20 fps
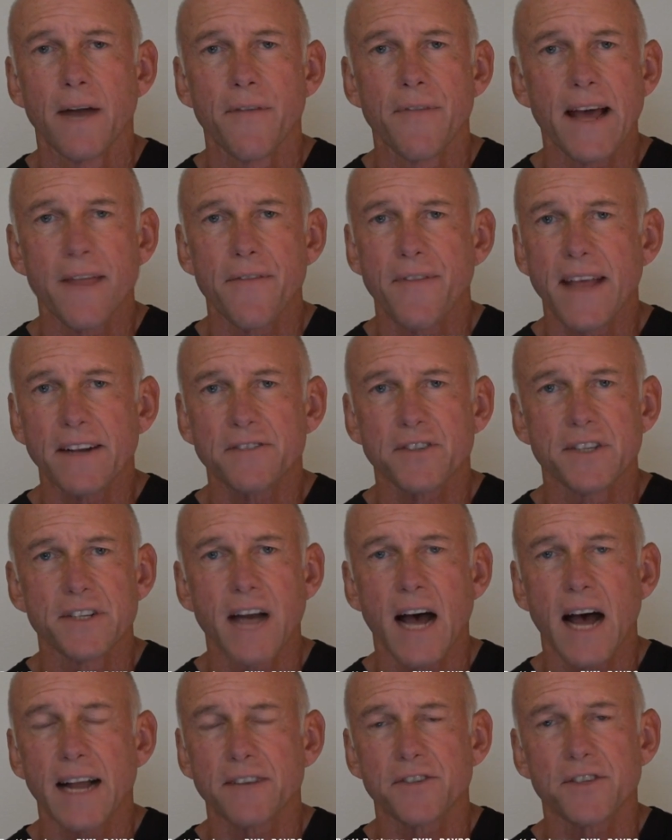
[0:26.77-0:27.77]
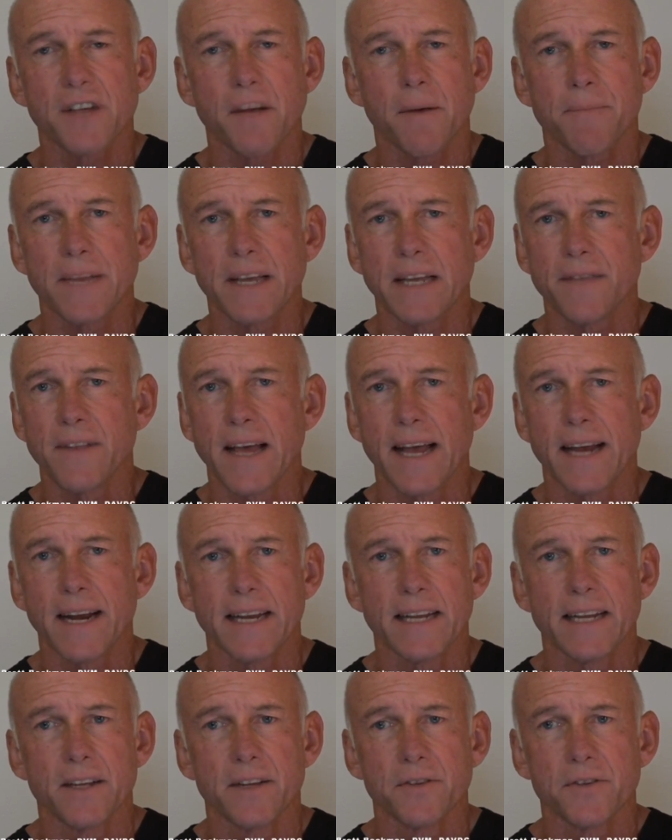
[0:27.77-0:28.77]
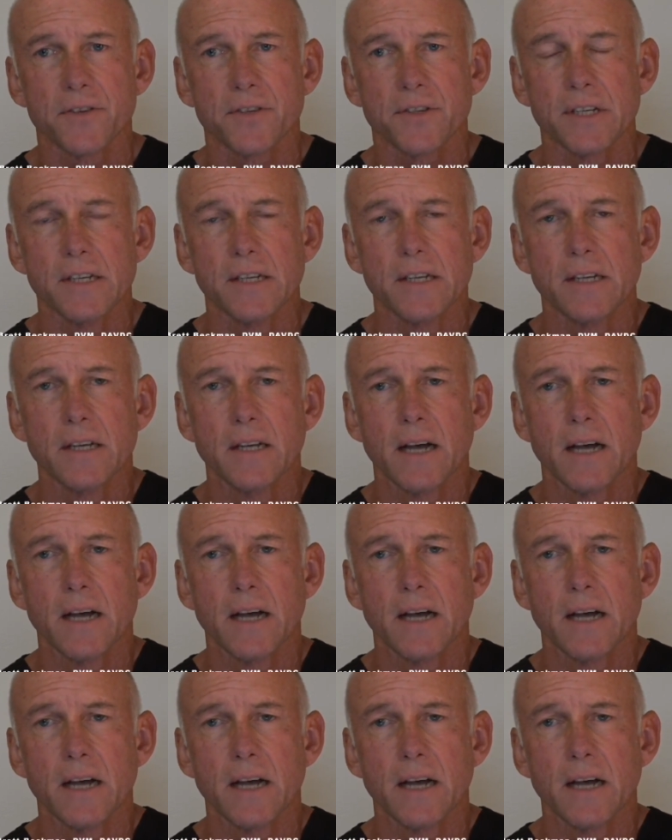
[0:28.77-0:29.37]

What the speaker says: That's not something that is